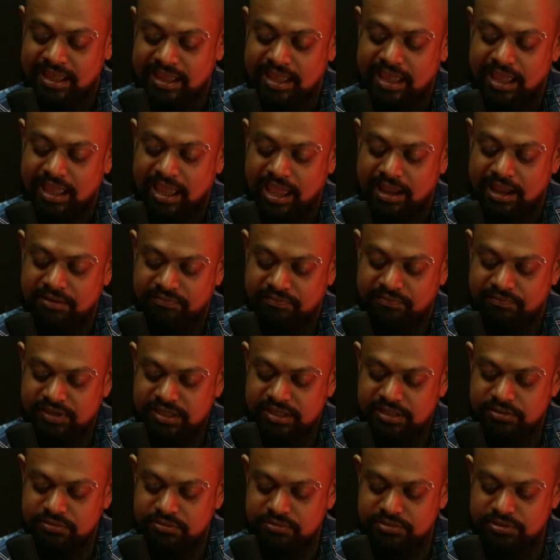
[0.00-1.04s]
And we
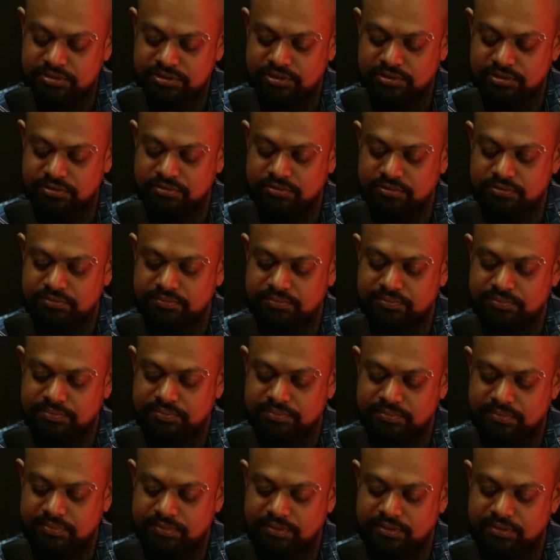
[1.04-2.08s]
used to
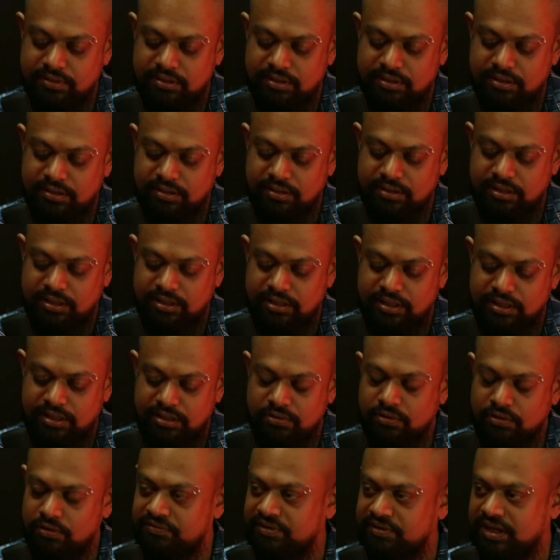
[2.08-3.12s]
uh,
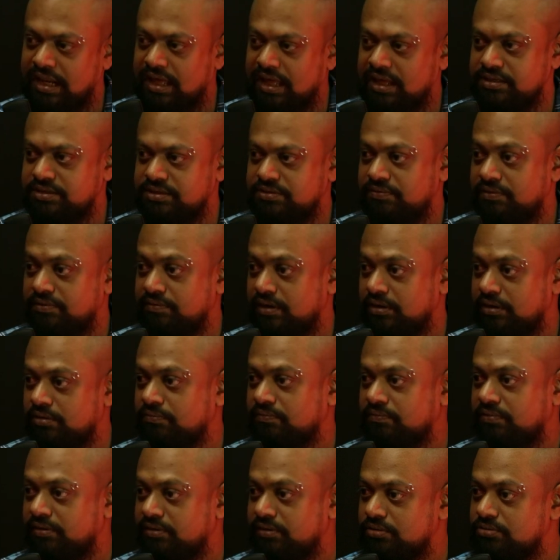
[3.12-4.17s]
go for lunch. We went to
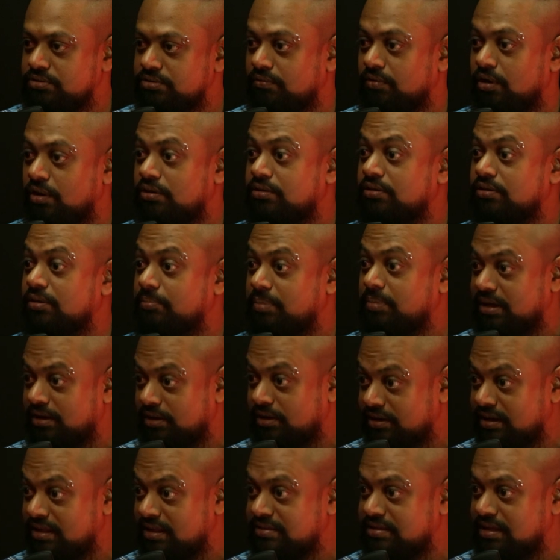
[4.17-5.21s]
we used to walk to the
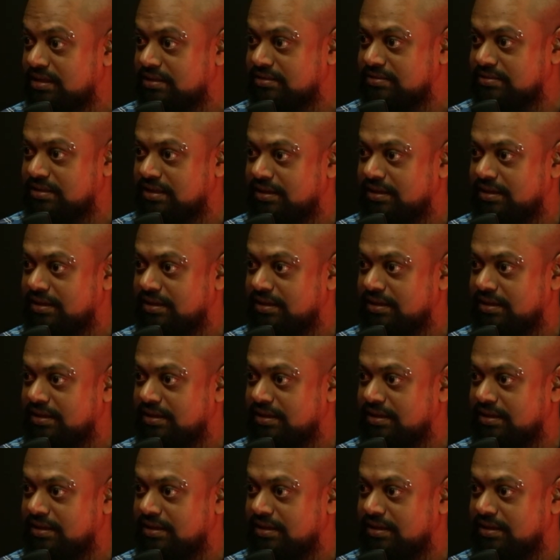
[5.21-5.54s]
Pereira and Sons there.